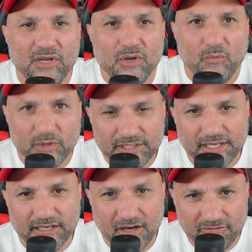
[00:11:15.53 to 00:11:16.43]
Once I
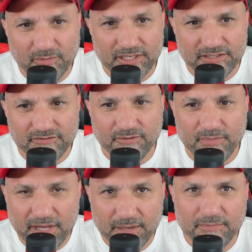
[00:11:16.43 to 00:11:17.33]
get confirmation from
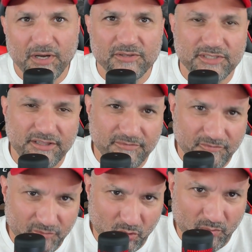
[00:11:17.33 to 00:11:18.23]
them, I'll send the
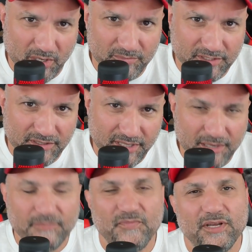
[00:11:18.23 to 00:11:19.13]
fuel pump to
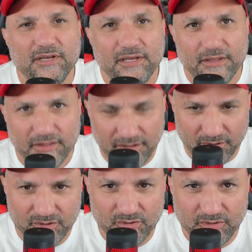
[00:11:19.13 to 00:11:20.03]
them.
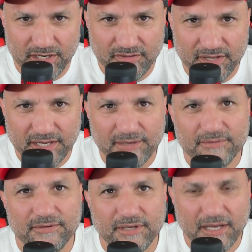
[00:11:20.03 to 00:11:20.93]
They'll do their thing,
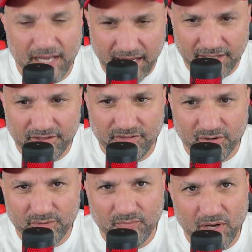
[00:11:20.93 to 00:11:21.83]
add the
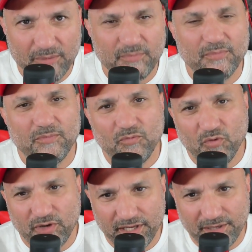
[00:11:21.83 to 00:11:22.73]
third pump.
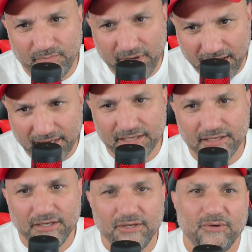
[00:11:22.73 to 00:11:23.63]
We'll get it back.
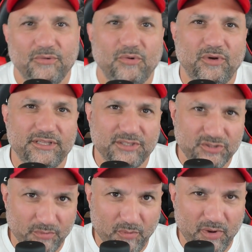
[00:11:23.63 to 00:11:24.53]
We'll get the
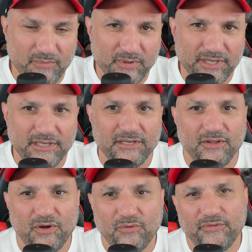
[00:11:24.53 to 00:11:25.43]
triple pump in
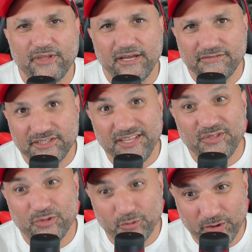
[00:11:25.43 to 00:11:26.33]
along with the
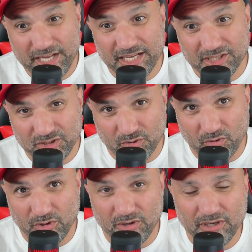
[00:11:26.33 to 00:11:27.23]
FC3
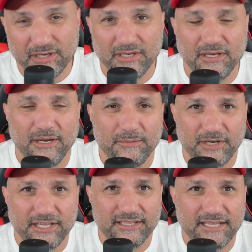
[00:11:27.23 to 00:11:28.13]
controller. I'm
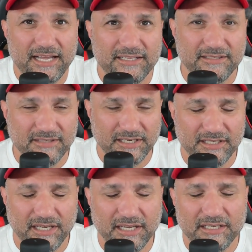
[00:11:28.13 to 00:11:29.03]
going to get that
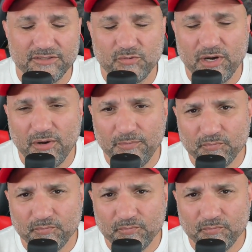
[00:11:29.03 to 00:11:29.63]
as well.